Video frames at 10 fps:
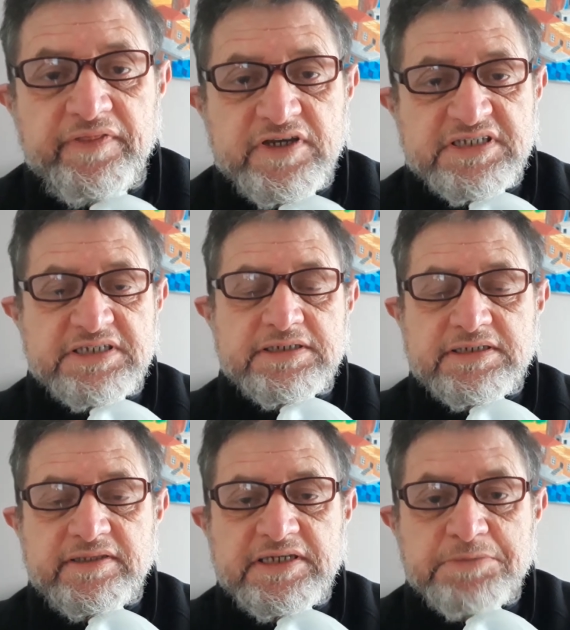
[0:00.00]

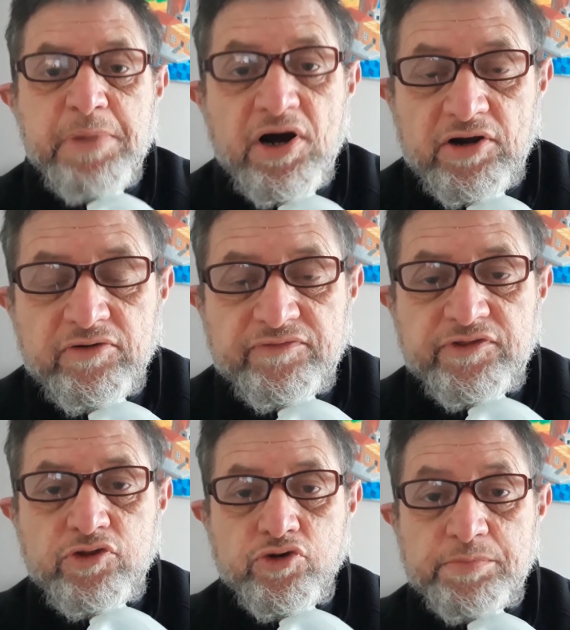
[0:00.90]
that's part of
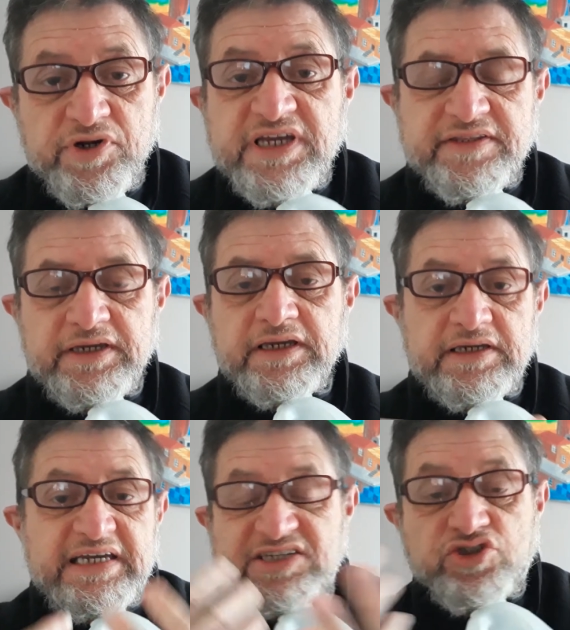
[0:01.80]
your breathing.
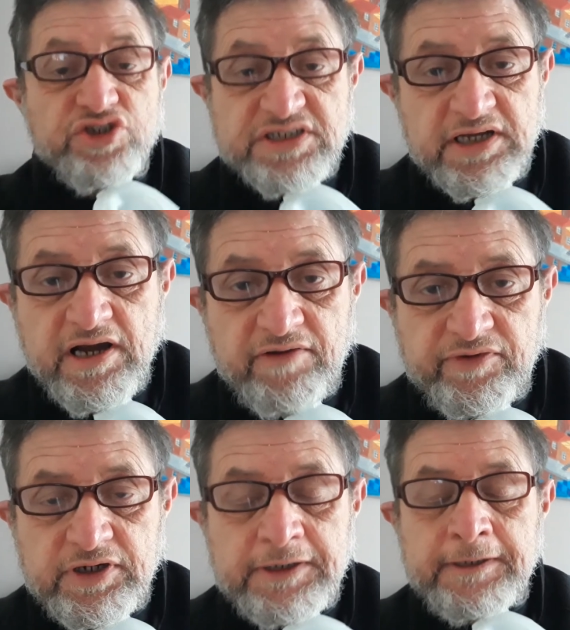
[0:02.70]
It's just a
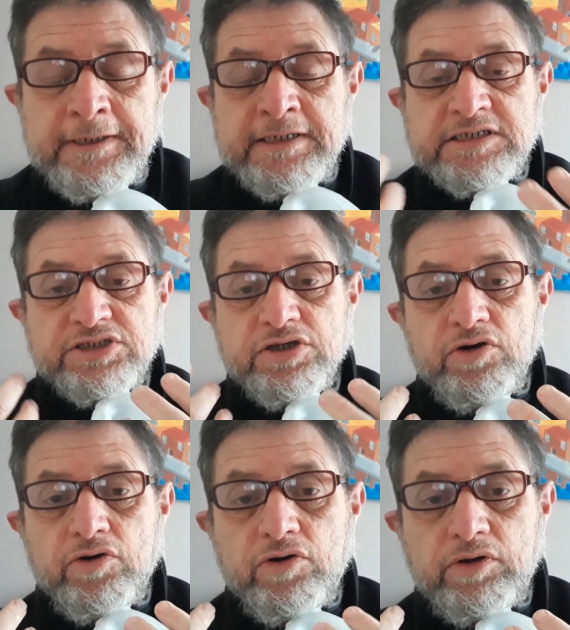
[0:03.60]
cover.
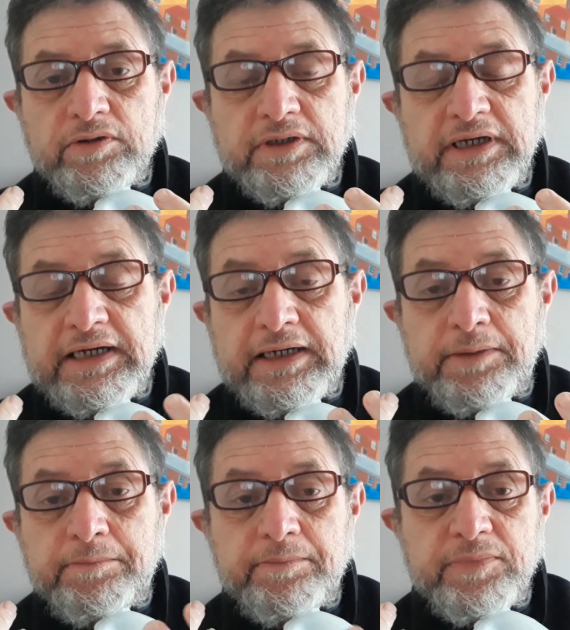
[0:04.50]
So
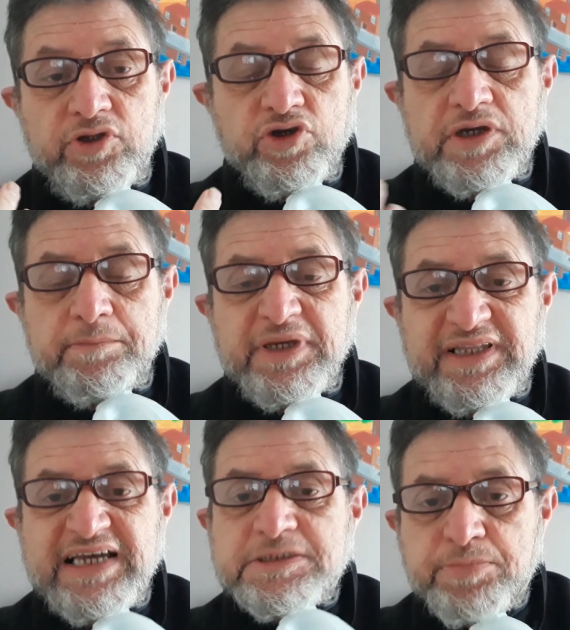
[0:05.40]
you can be
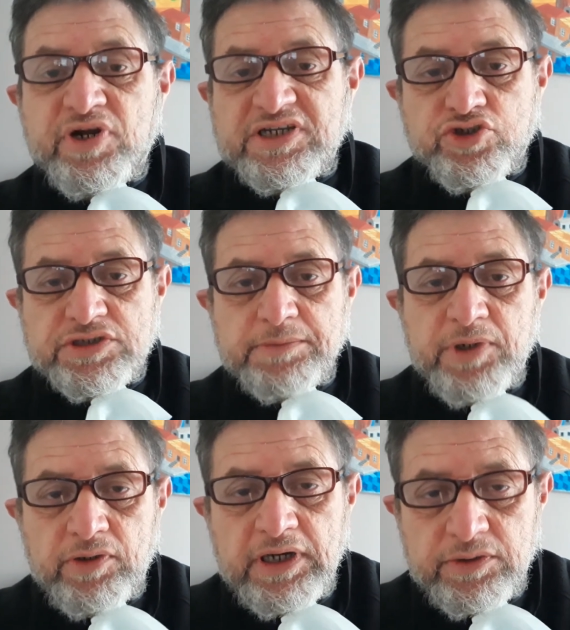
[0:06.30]
less precious
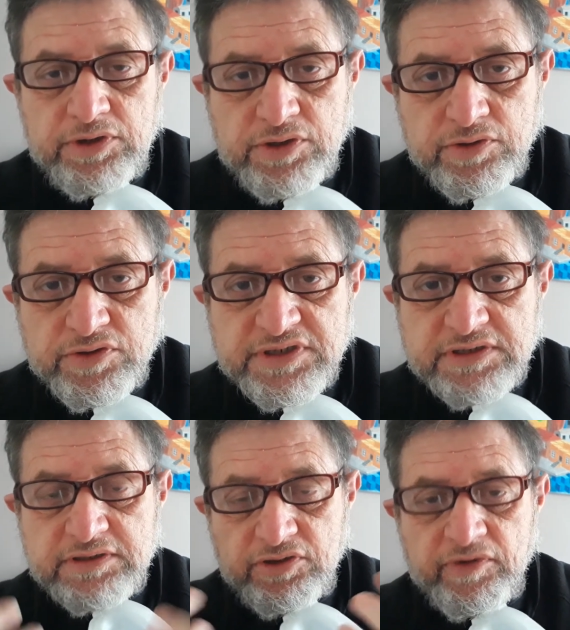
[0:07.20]
about how you
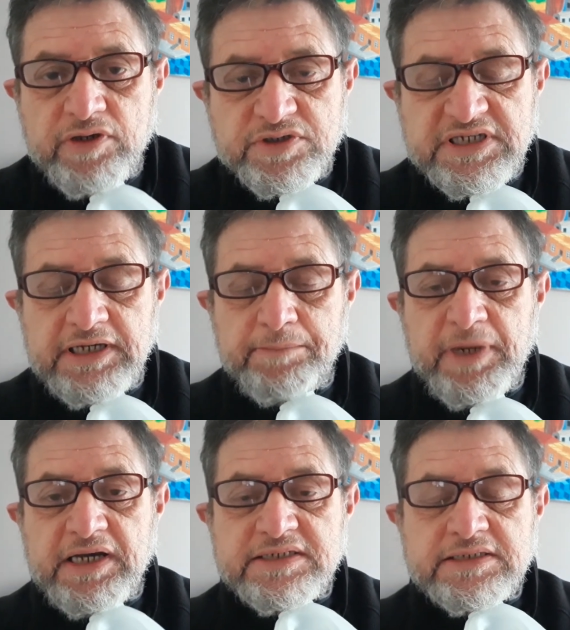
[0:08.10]
use your outside
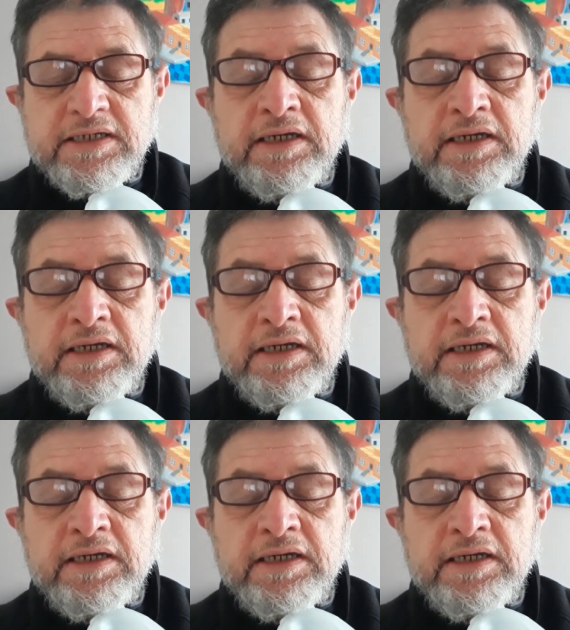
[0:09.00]
mask.